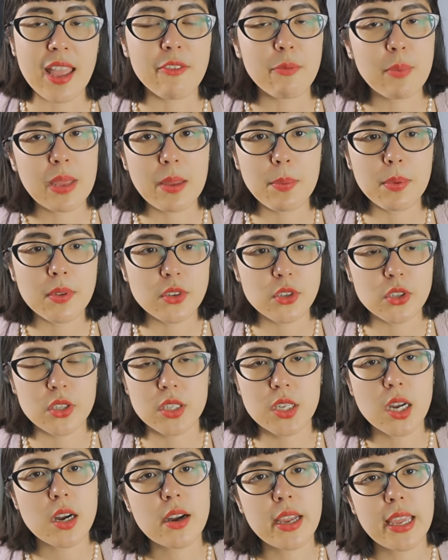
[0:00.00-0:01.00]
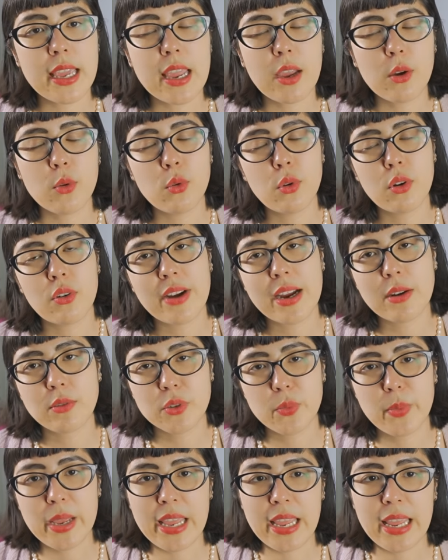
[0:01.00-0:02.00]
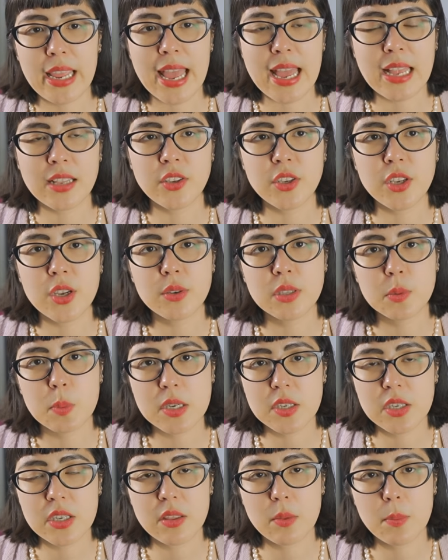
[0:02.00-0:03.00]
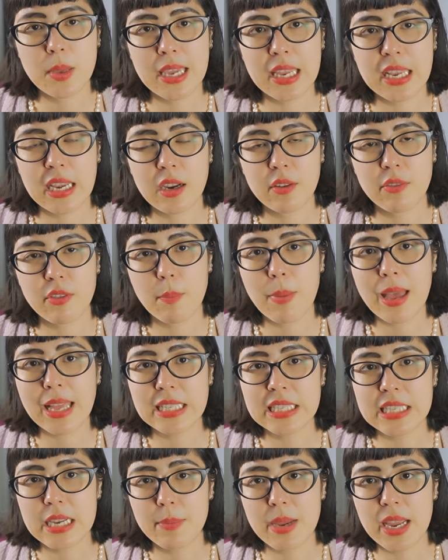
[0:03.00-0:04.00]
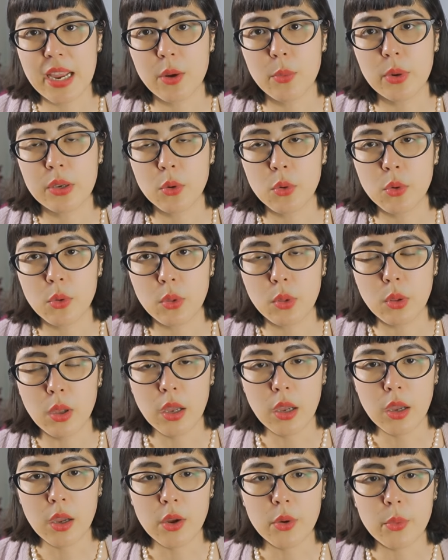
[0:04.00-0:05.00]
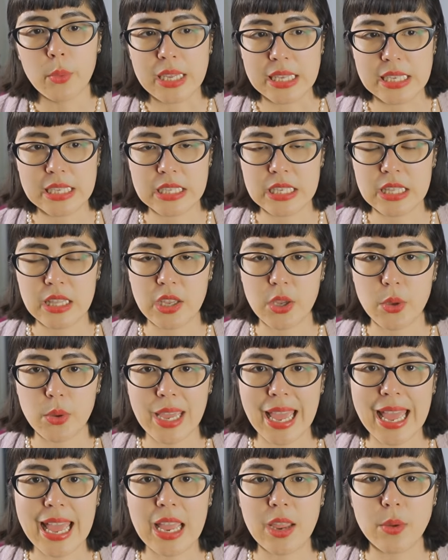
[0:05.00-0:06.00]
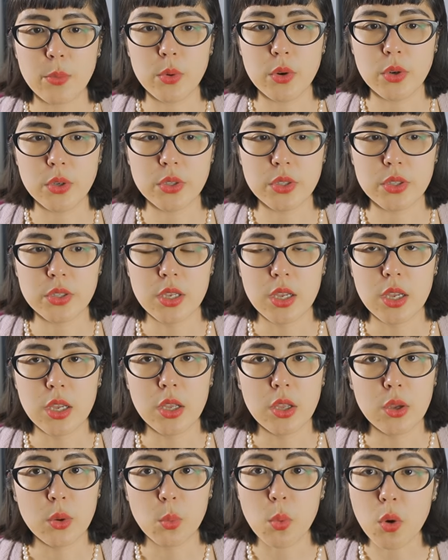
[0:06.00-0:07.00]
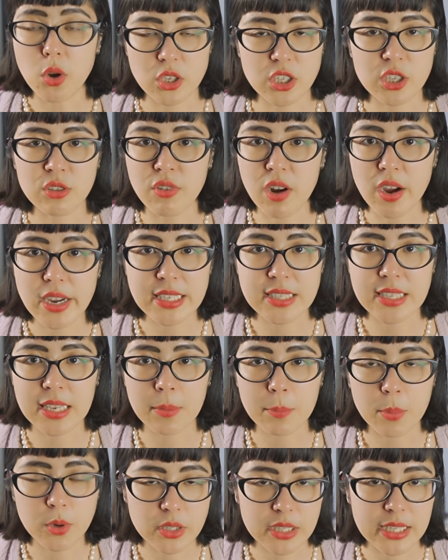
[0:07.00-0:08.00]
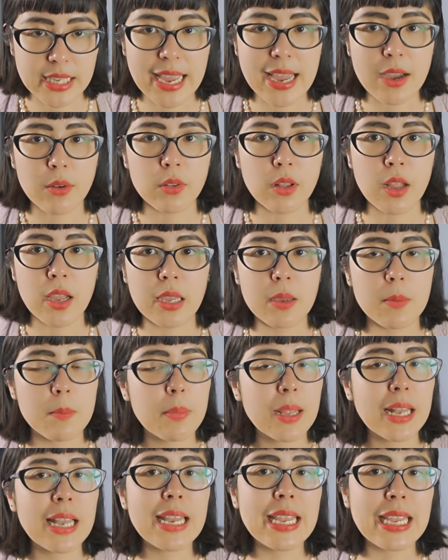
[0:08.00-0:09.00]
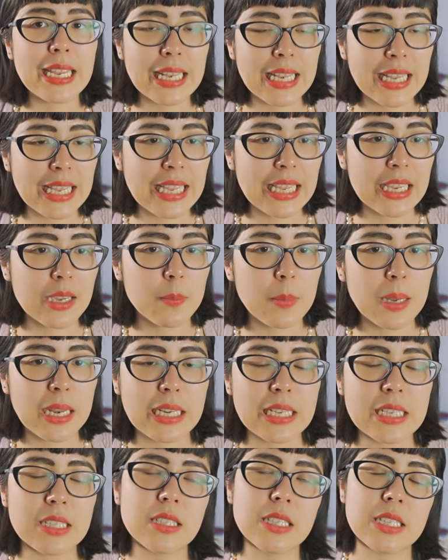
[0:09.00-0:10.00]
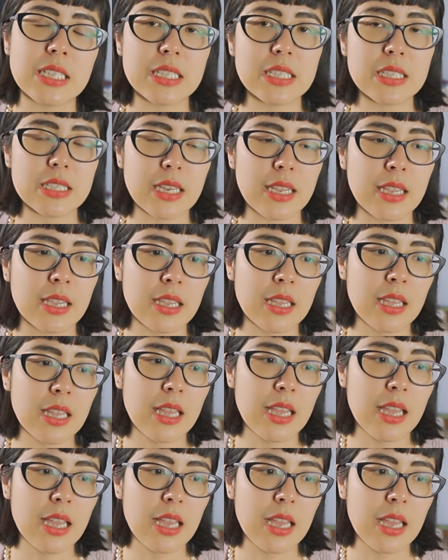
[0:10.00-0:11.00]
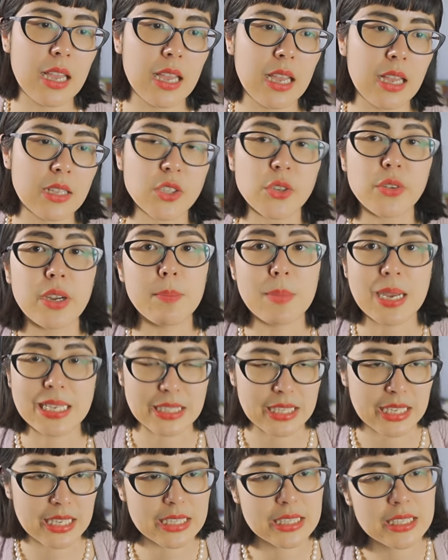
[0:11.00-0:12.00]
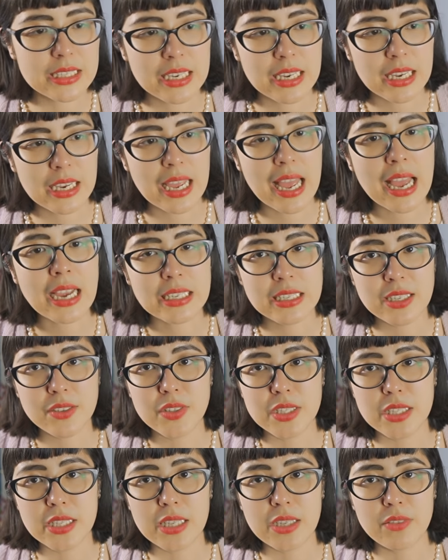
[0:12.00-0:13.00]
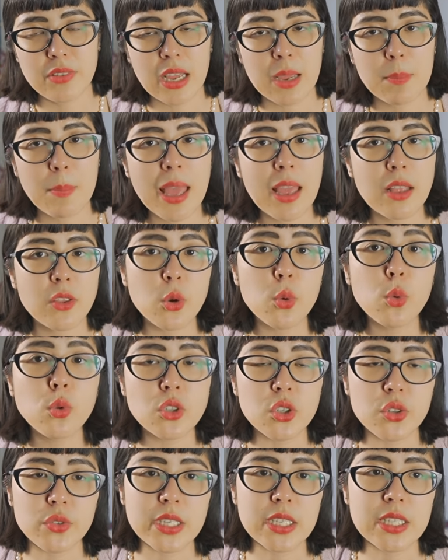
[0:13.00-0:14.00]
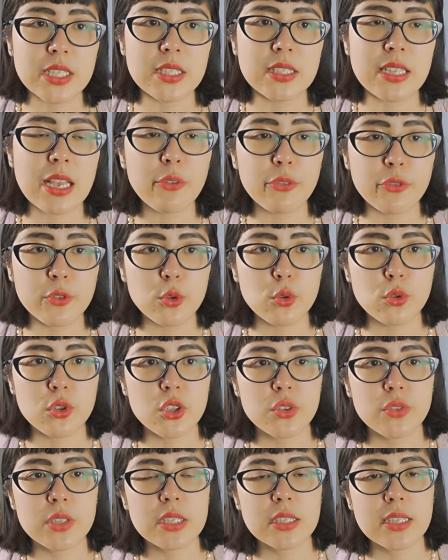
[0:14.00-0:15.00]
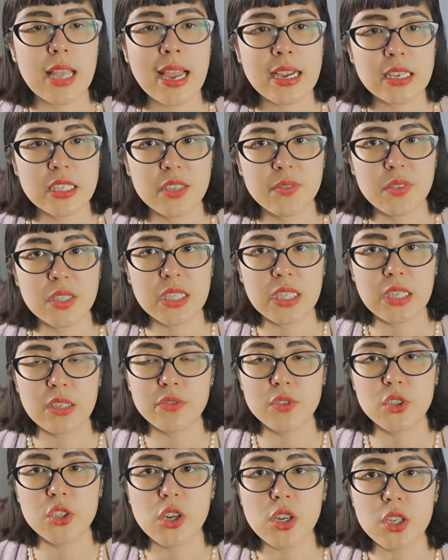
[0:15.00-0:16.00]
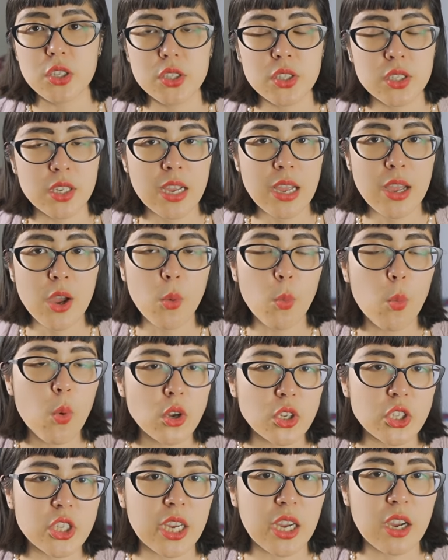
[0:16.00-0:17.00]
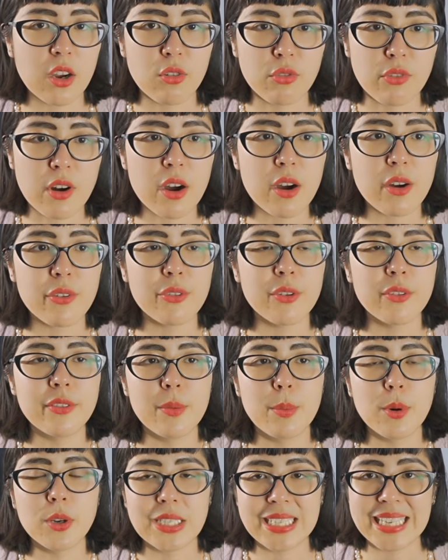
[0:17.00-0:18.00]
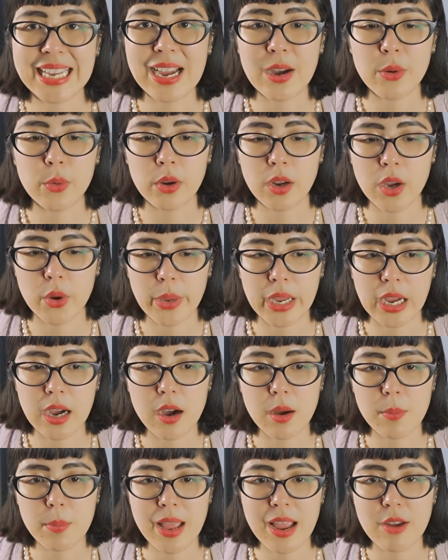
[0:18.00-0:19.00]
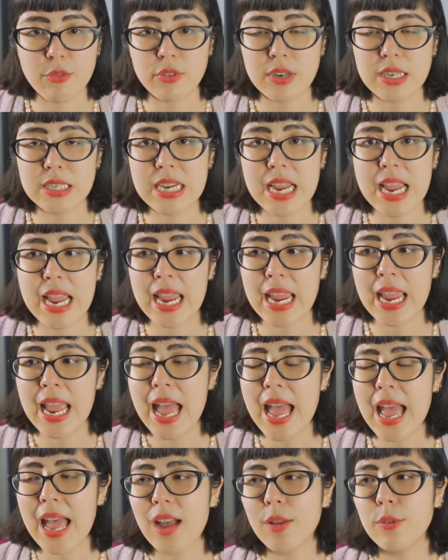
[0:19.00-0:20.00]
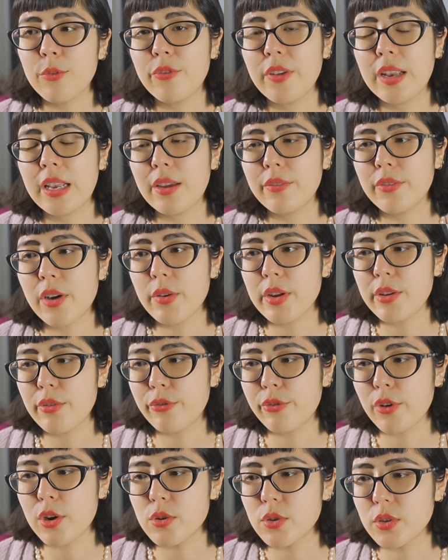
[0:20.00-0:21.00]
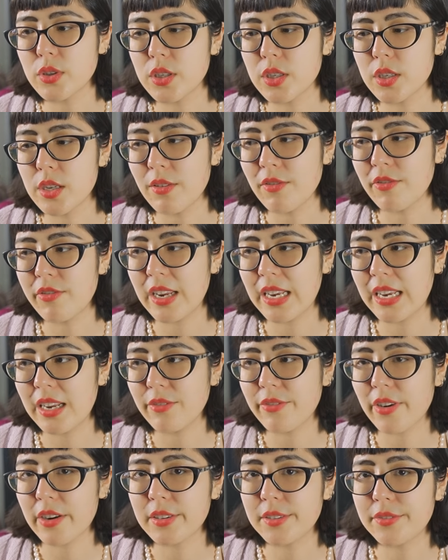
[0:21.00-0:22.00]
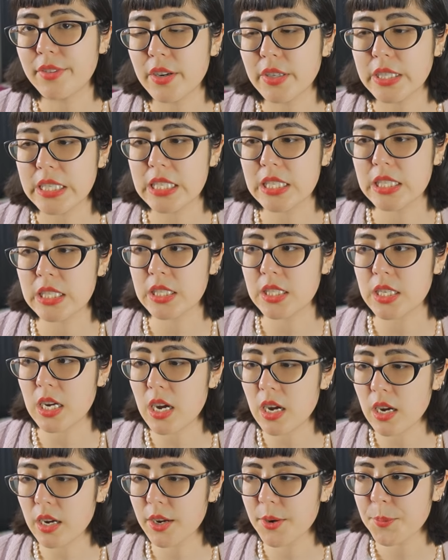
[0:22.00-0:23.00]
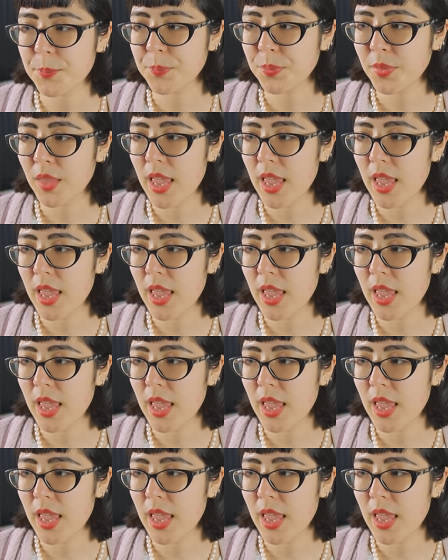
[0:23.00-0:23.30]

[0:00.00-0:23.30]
If people are just dying all around me, and, you know, especially at the beginning of the pandemic when all we did in the UK was watch a rising body count, like completely, completely sadistic uh, sorry, masochistic activity, like a torturous, self-torturous activity of just watching a graph of a body count going up every day and feeling very frozen and feeling very, very stuck.